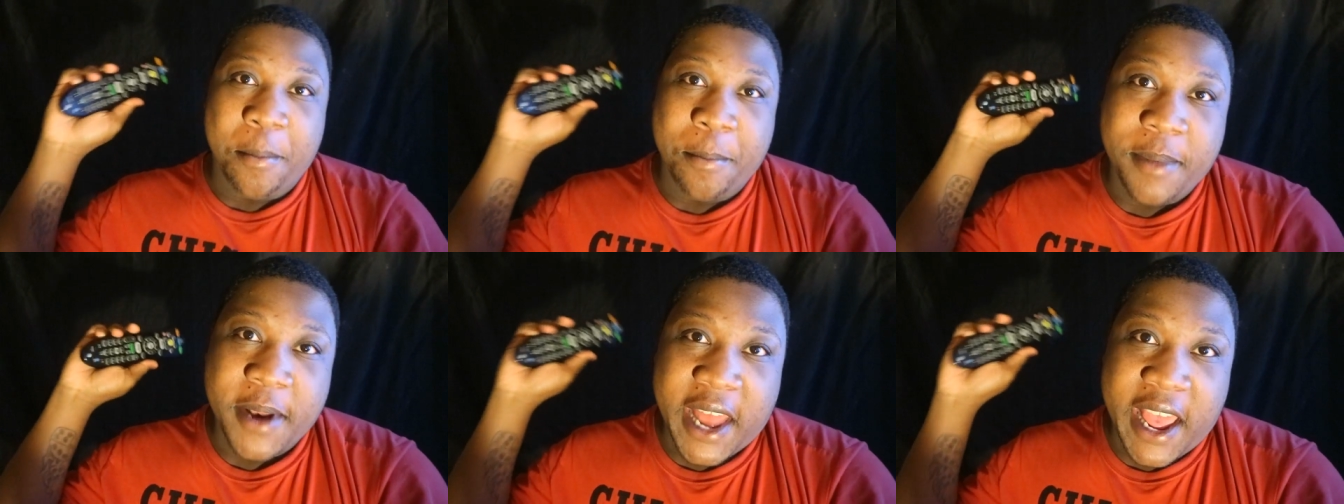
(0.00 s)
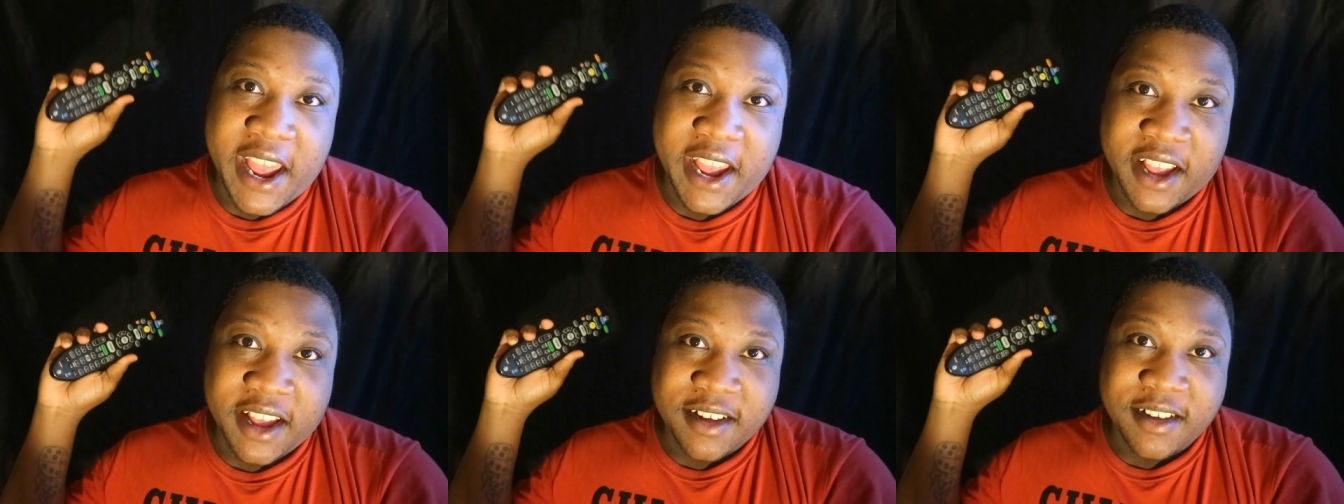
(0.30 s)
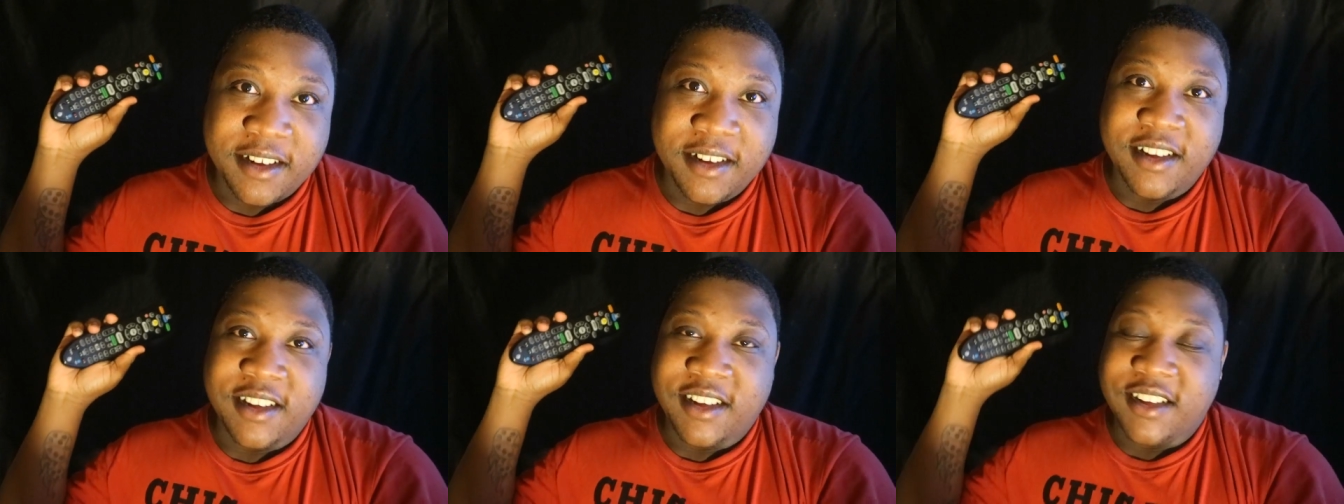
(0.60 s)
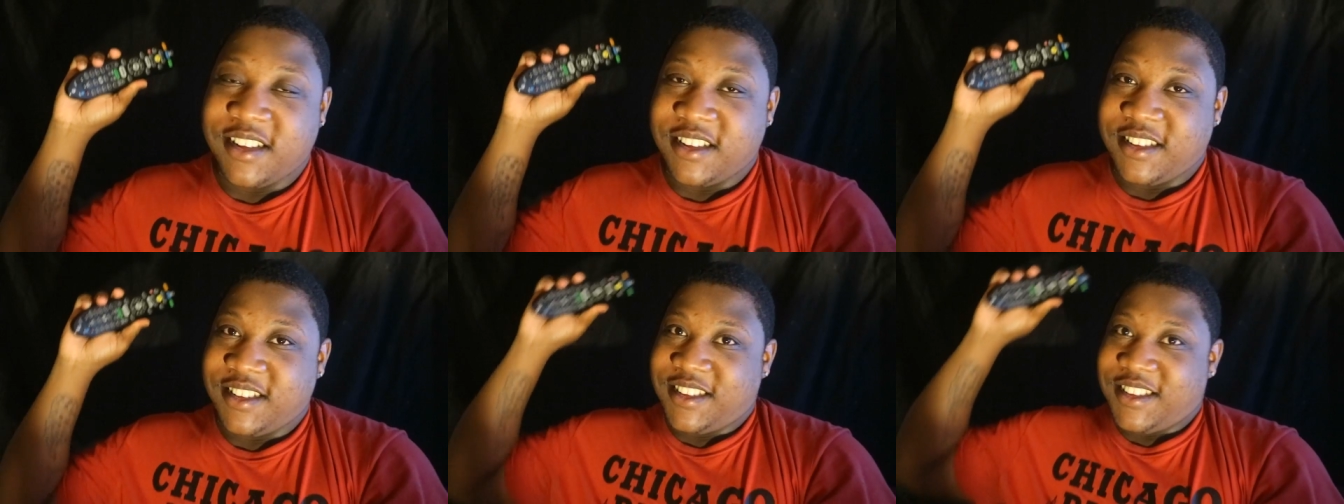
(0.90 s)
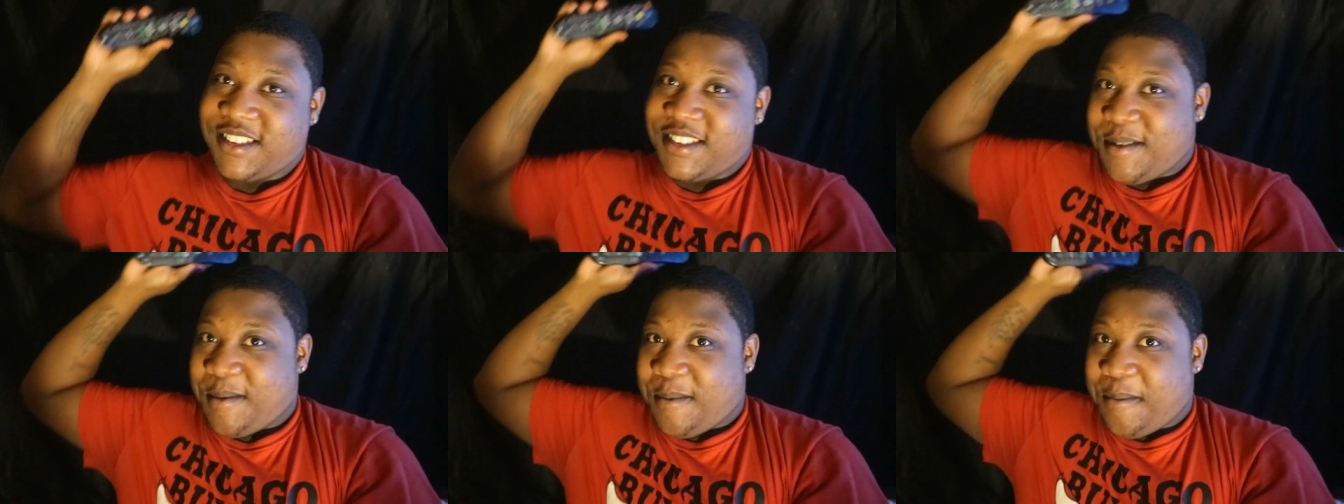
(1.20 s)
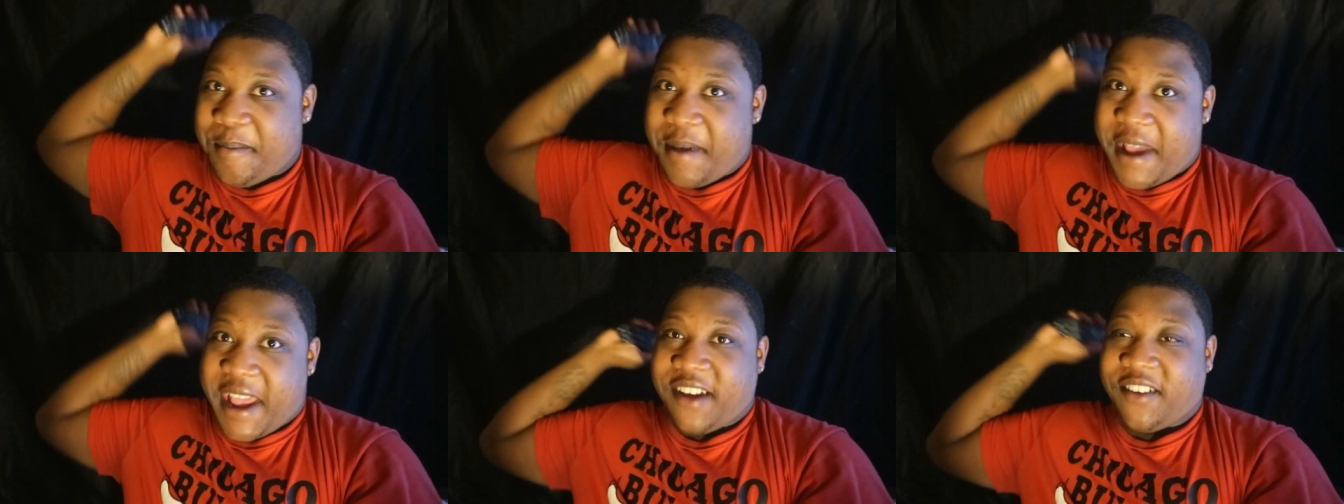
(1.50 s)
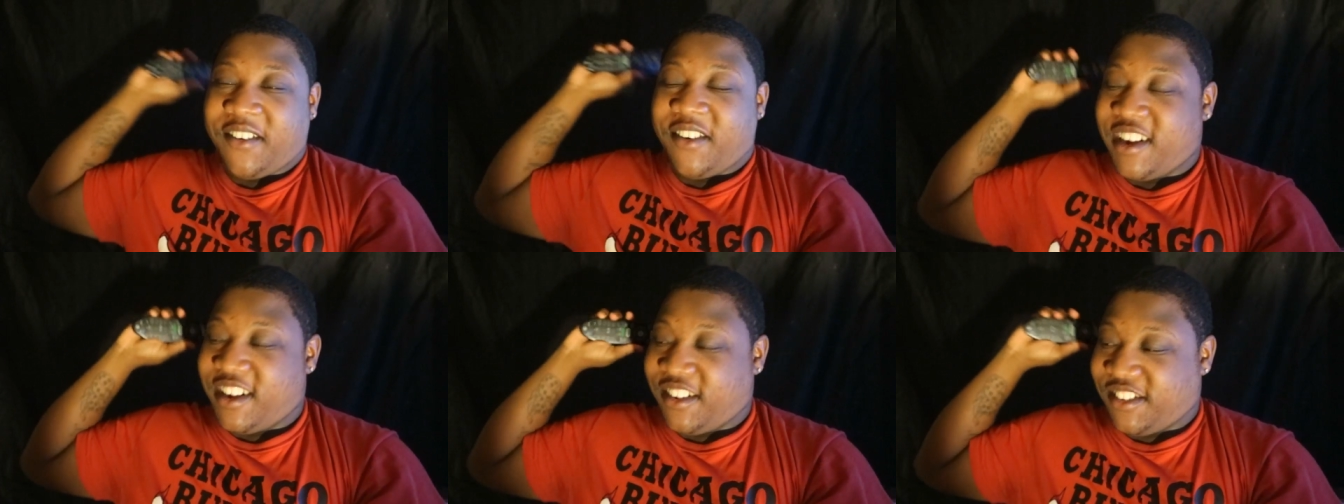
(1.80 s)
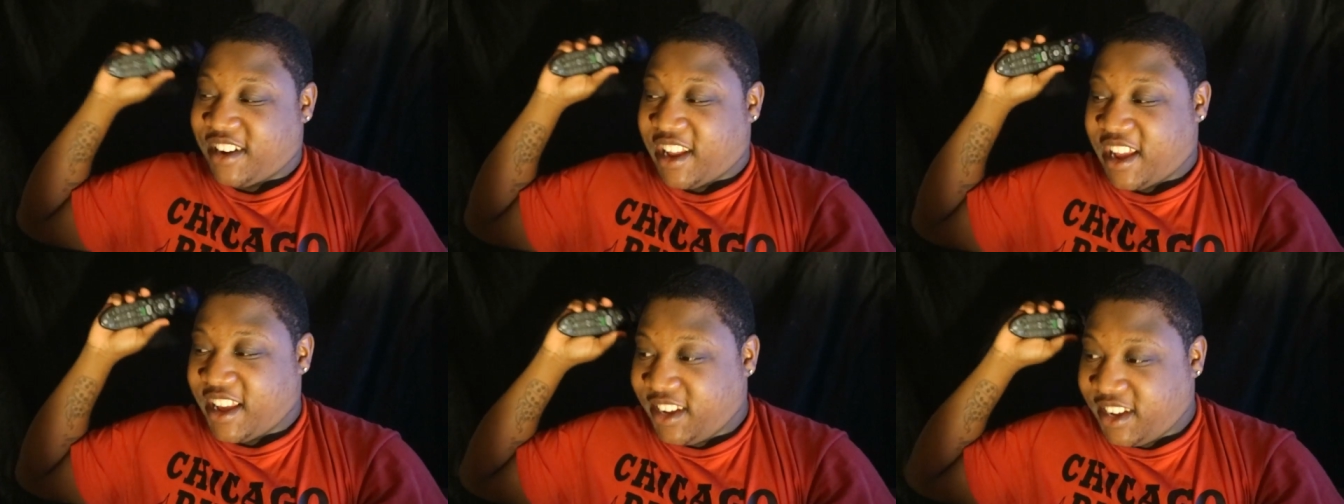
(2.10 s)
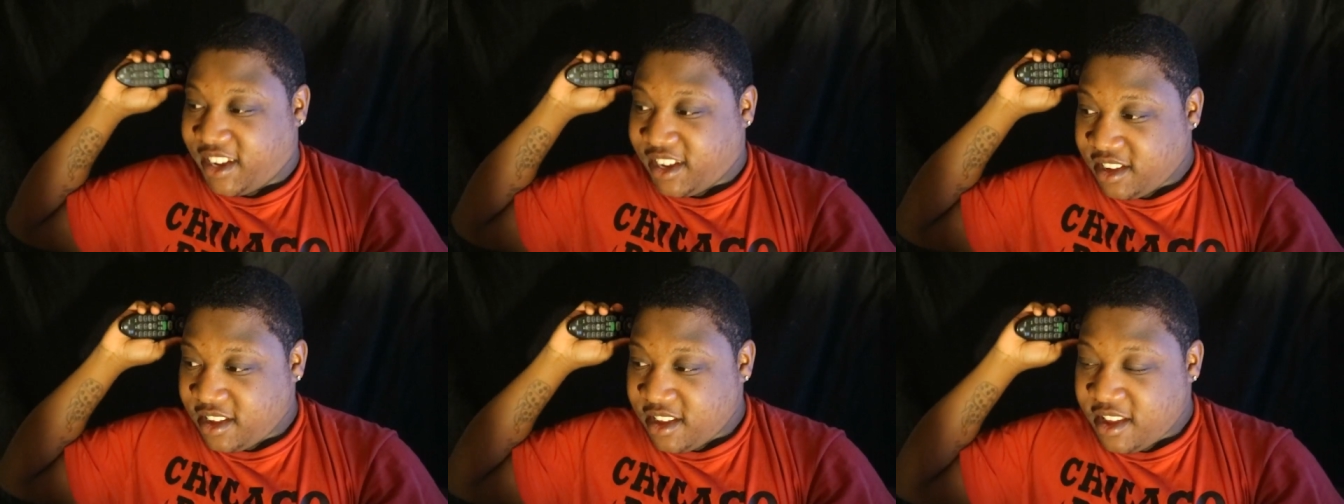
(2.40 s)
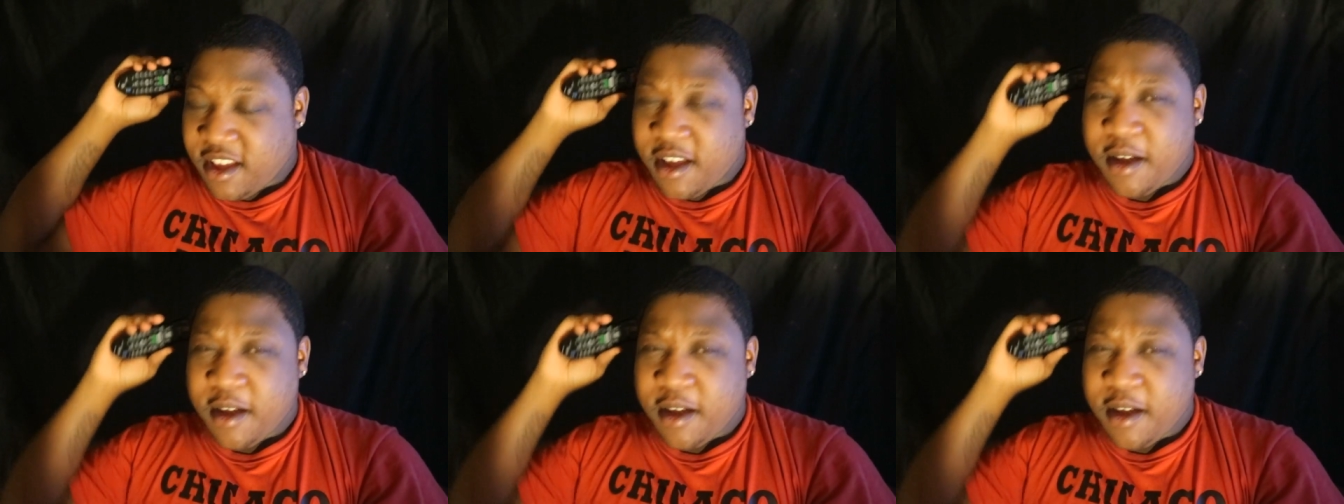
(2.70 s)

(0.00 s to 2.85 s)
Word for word: a black background like